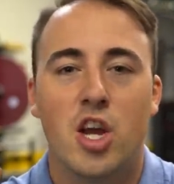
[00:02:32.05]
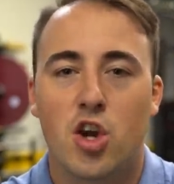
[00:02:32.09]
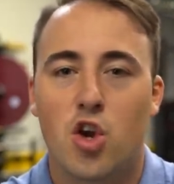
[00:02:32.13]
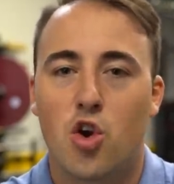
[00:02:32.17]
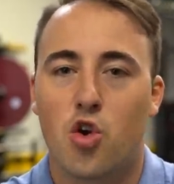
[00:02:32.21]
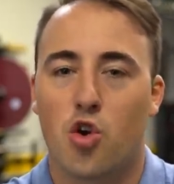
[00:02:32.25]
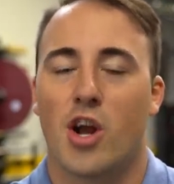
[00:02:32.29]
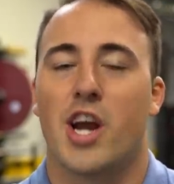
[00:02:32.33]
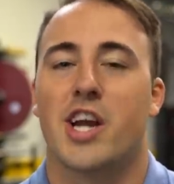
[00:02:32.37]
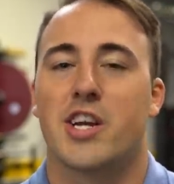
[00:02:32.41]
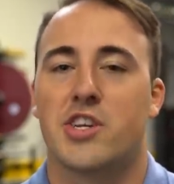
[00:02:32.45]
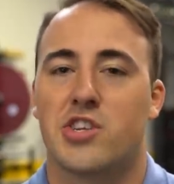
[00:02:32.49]

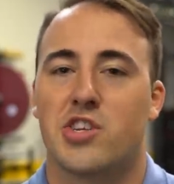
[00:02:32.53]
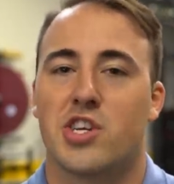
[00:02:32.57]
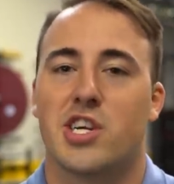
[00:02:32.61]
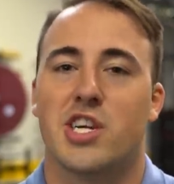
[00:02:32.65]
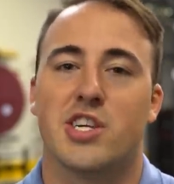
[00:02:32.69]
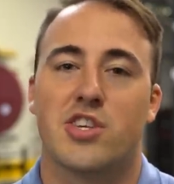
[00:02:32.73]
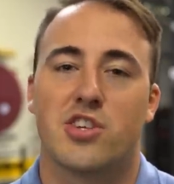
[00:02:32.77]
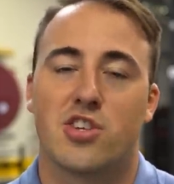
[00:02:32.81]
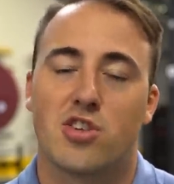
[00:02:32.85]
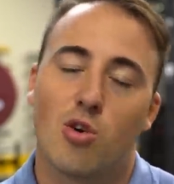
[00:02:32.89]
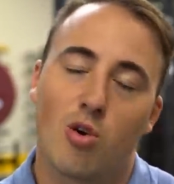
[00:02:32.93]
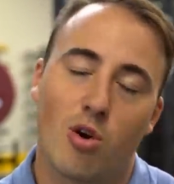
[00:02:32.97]

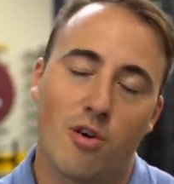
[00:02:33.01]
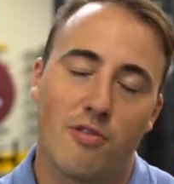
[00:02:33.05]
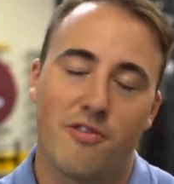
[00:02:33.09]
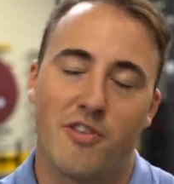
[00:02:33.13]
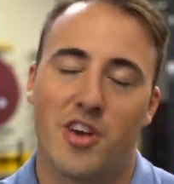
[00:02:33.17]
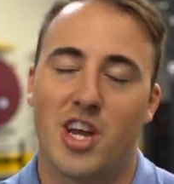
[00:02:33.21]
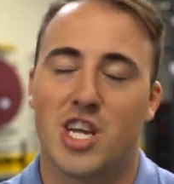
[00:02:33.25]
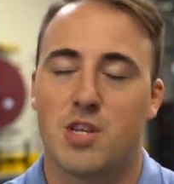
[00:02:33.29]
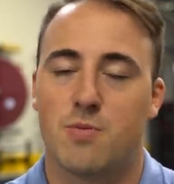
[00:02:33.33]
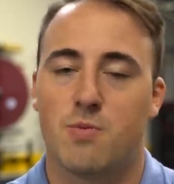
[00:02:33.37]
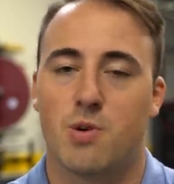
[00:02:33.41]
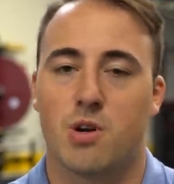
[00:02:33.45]
Craigslist or
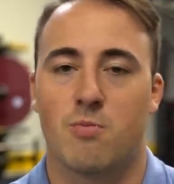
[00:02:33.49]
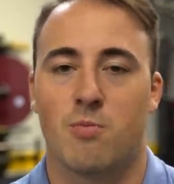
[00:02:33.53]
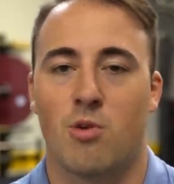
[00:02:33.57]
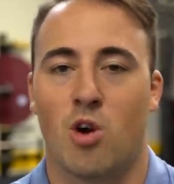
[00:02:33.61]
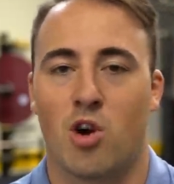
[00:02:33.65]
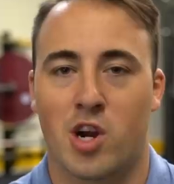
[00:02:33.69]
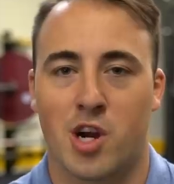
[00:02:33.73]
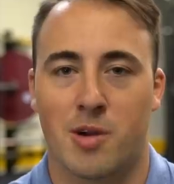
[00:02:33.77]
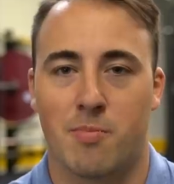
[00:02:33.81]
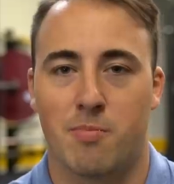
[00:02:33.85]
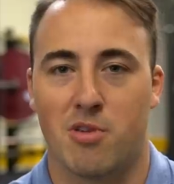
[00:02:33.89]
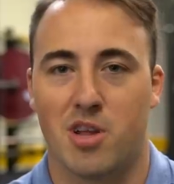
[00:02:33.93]
Facebook
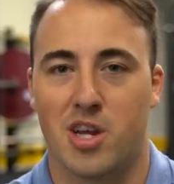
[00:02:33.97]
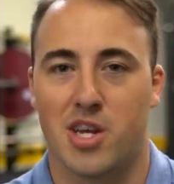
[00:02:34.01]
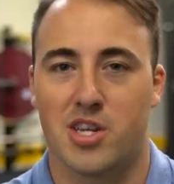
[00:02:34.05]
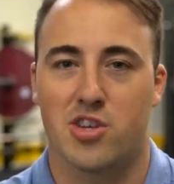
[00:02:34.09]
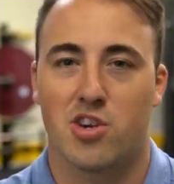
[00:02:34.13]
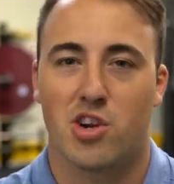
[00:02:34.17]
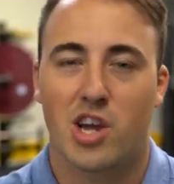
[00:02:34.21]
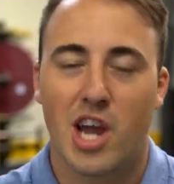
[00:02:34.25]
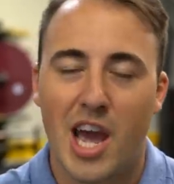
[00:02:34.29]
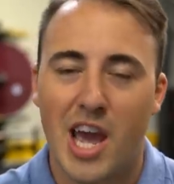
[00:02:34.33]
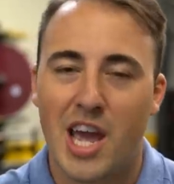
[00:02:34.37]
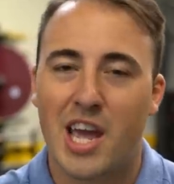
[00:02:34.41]

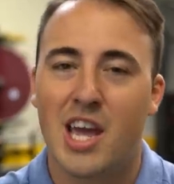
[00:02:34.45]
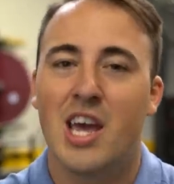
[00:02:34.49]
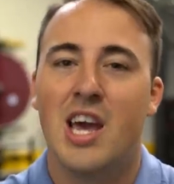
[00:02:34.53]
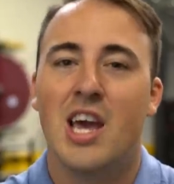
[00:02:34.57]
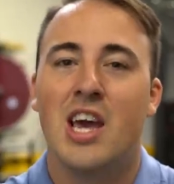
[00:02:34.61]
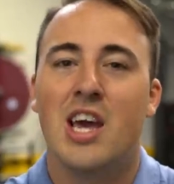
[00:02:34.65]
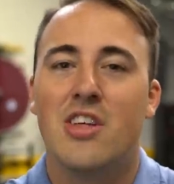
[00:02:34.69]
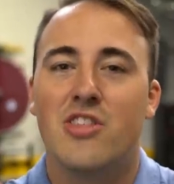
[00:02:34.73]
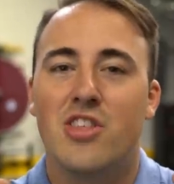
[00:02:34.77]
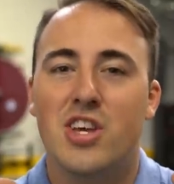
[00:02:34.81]
Marketplace, okay?